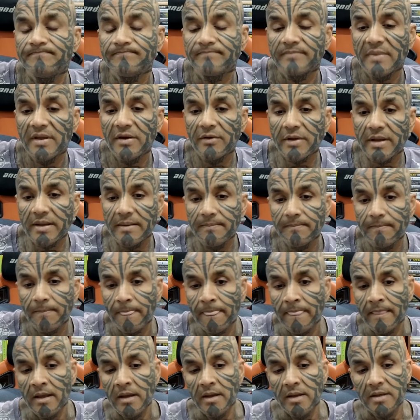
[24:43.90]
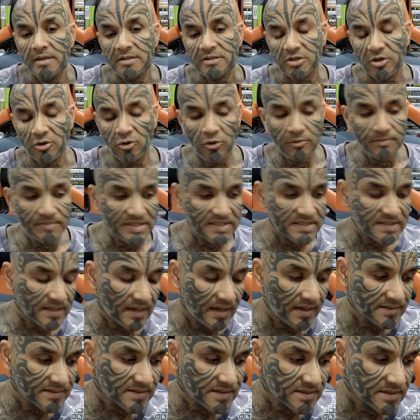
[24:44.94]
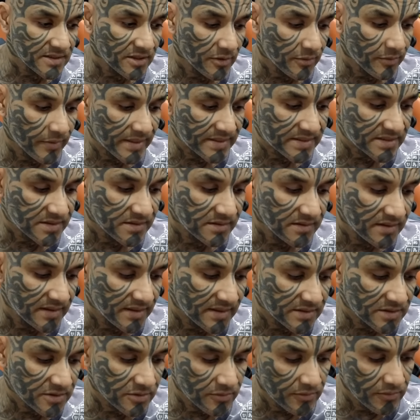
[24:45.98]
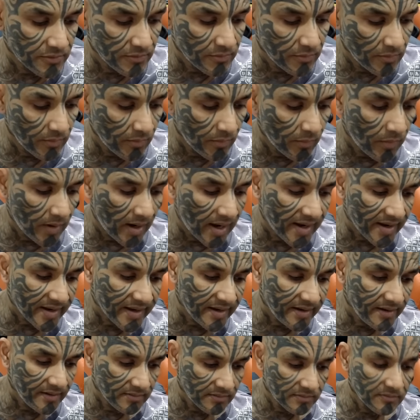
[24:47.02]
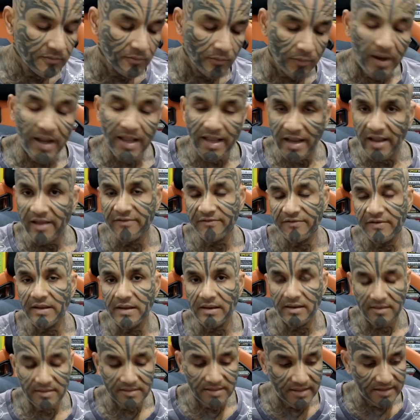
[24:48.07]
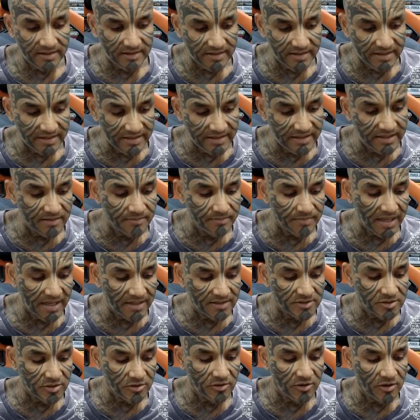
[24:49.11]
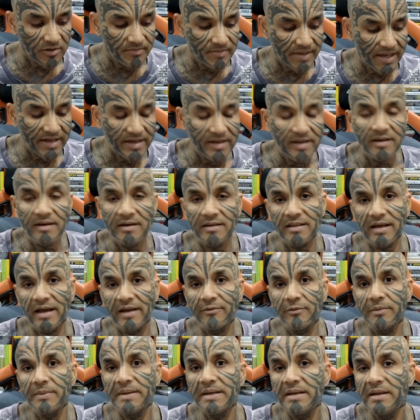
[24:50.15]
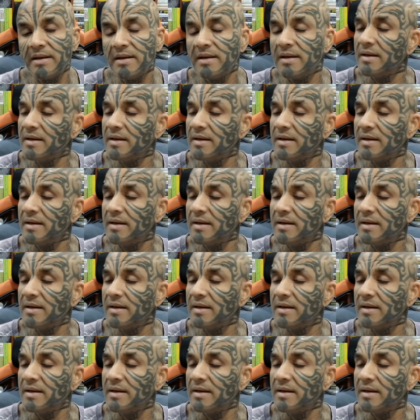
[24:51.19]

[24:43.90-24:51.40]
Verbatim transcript: Okay? So I hope this answers your question as to why, why I feel that an Indian man should not marry a Thai woman.